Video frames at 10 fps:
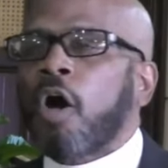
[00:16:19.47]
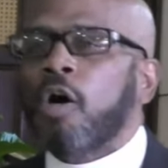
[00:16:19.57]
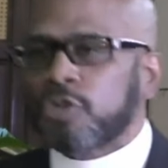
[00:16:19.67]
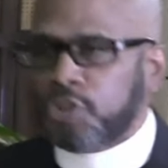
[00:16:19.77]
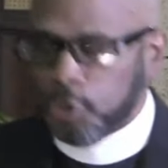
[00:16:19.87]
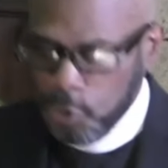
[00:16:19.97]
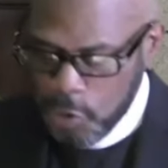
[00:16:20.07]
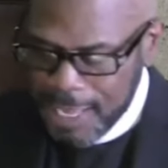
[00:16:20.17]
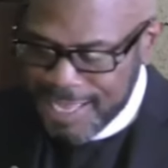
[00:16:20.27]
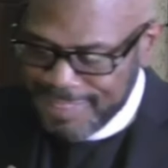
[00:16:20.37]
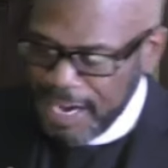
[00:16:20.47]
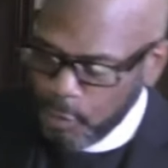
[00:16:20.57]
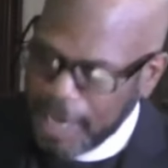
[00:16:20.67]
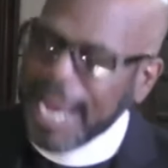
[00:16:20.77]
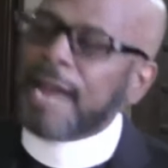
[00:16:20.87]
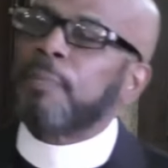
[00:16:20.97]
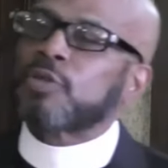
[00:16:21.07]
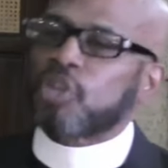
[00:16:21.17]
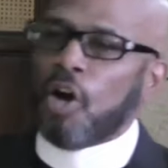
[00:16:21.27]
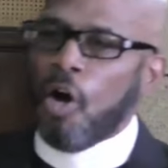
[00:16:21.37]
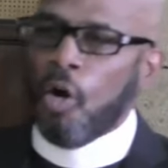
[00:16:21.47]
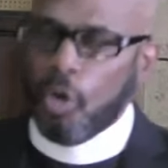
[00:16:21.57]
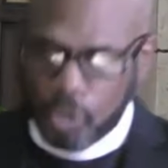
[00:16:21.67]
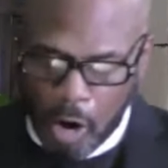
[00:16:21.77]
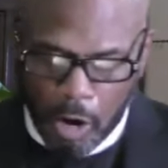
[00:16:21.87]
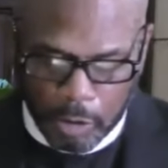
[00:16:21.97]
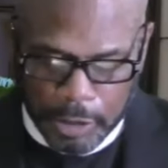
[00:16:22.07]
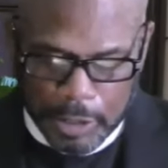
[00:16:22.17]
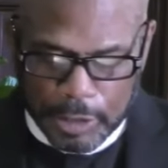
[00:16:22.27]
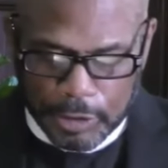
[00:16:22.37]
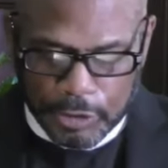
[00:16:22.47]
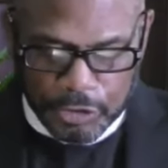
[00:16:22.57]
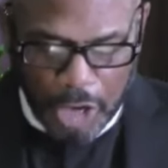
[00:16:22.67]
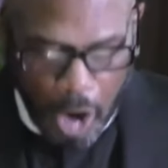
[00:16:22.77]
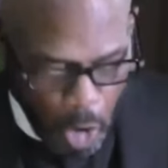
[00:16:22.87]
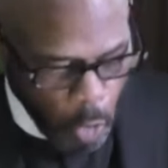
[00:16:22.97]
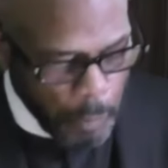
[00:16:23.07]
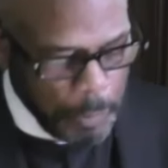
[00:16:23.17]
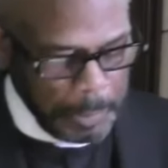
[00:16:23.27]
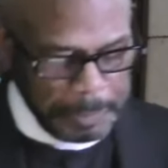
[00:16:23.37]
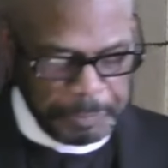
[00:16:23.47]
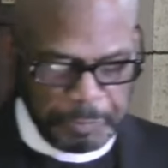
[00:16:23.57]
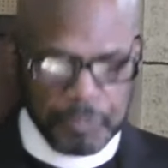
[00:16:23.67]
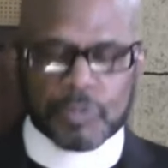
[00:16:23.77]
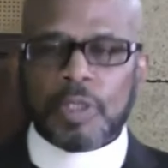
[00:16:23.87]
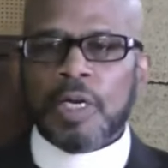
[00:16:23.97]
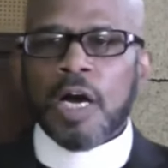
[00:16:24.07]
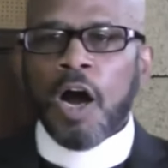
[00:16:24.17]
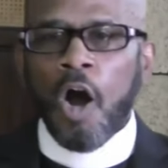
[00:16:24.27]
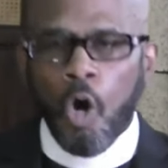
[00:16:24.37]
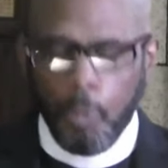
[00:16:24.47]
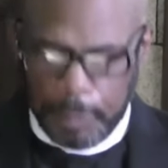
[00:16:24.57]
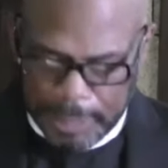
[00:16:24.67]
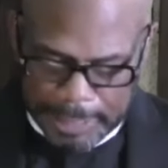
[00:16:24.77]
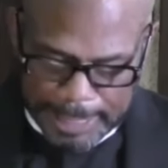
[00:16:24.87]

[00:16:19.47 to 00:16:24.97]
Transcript: on to, they were able to hold on to hope. Hope